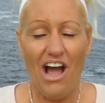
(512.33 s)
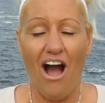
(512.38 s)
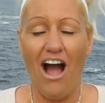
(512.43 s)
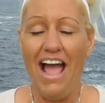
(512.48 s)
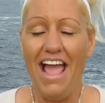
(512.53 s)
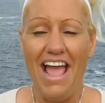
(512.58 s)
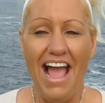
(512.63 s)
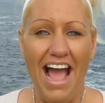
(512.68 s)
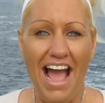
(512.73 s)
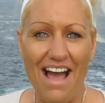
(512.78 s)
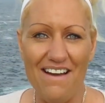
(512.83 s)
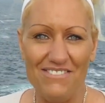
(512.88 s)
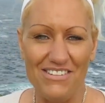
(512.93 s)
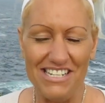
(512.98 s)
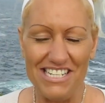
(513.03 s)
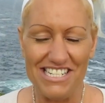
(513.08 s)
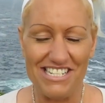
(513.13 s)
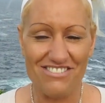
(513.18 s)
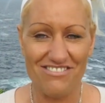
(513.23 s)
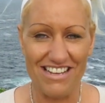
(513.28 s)
I have
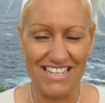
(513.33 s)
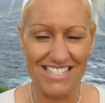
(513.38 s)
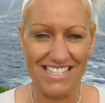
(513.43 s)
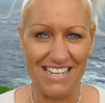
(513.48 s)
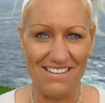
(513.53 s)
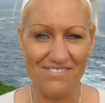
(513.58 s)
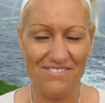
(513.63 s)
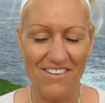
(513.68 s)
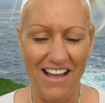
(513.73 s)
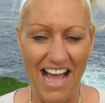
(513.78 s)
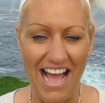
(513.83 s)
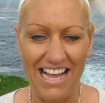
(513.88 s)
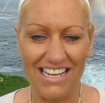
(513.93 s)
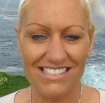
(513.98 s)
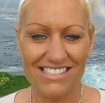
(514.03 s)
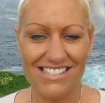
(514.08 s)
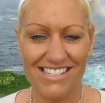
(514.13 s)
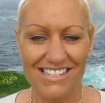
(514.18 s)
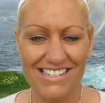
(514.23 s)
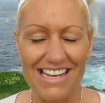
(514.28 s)
an interesting
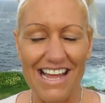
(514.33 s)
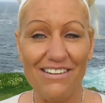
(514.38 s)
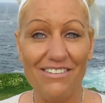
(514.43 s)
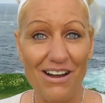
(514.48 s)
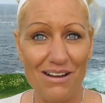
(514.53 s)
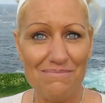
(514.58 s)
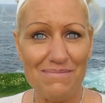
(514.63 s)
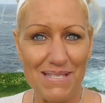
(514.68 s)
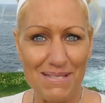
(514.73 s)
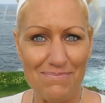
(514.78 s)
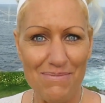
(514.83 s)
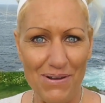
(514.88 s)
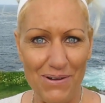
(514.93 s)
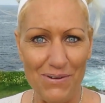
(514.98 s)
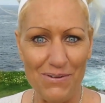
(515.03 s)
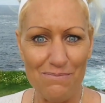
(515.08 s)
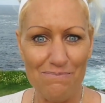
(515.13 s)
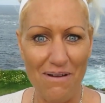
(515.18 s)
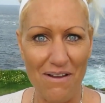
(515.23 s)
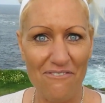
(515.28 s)
fact. Now I'm
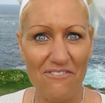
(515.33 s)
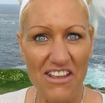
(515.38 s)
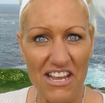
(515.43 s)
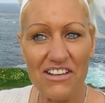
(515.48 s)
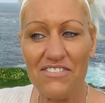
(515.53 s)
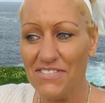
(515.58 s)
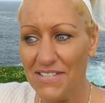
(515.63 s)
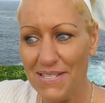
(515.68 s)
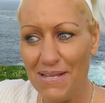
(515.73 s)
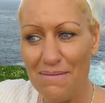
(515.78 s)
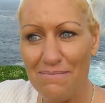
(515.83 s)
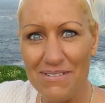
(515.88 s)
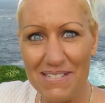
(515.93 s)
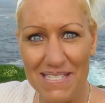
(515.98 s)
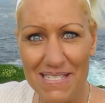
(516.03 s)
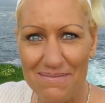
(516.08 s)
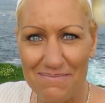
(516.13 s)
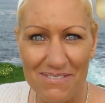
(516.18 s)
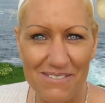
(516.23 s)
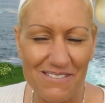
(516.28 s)
small, but think of
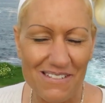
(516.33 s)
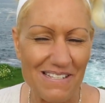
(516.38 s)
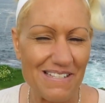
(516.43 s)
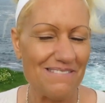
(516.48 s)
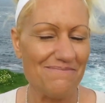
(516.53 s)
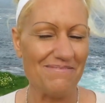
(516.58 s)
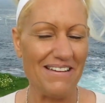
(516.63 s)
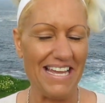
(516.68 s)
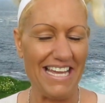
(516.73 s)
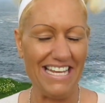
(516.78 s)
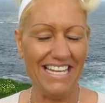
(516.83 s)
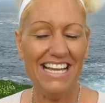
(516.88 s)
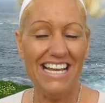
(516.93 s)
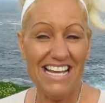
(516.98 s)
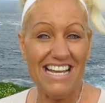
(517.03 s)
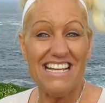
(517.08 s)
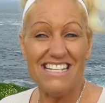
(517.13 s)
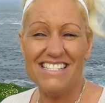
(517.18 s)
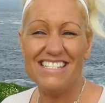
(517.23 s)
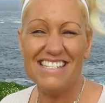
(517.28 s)
someone smaller than me.
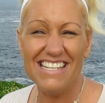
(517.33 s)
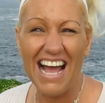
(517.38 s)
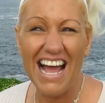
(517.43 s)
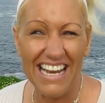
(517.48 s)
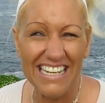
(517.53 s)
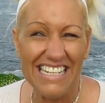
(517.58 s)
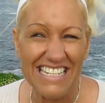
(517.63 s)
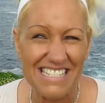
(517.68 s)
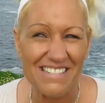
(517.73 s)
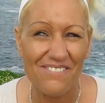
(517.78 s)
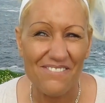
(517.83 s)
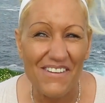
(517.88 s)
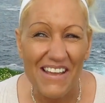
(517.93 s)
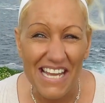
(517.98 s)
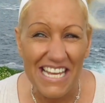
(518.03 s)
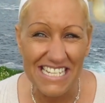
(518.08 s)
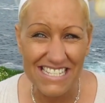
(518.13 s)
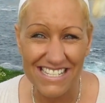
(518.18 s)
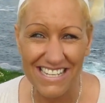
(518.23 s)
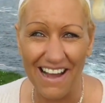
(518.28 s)
Oh. Danny
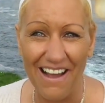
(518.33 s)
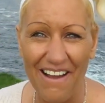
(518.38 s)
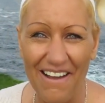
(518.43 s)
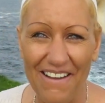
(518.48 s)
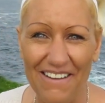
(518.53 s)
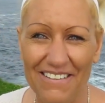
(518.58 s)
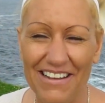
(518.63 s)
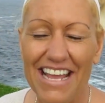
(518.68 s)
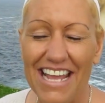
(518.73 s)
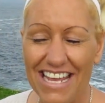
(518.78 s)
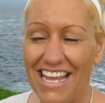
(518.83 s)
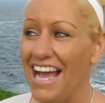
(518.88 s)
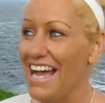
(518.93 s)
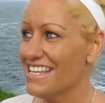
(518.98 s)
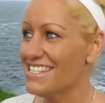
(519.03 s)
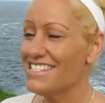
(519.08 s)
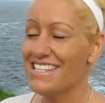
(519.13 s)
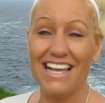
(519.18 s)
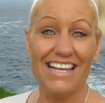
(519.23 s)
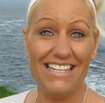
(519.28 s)
DeVito. Danny he
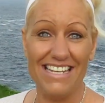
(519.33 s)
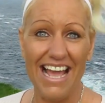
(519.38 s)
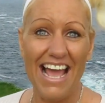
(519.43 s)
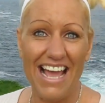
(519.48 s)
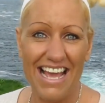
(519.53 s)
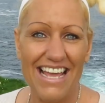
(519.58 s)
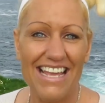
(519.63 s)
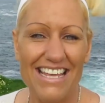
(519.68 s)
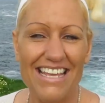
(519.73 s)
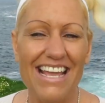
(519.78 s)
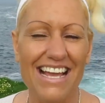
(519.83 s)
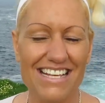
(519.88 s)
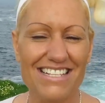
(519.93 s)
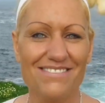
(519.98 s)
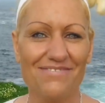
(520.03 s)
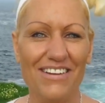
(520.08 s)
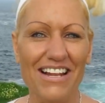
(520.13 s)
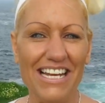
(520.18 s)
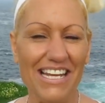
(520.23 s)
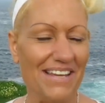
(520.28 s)
has, DeVito? Yeah, he
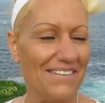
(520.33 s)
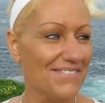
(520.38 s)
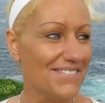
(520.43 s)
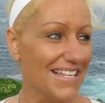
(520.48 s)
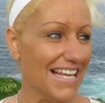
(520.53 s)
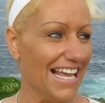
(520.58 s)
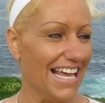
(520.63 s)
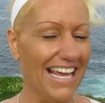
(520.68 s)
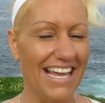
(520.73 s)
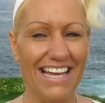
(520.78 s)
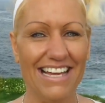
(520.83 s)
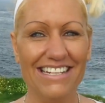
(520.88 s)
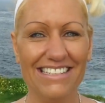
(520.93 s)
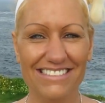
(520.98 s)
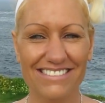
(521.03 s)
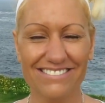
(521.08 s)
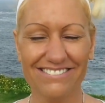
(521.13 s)
has relatives here.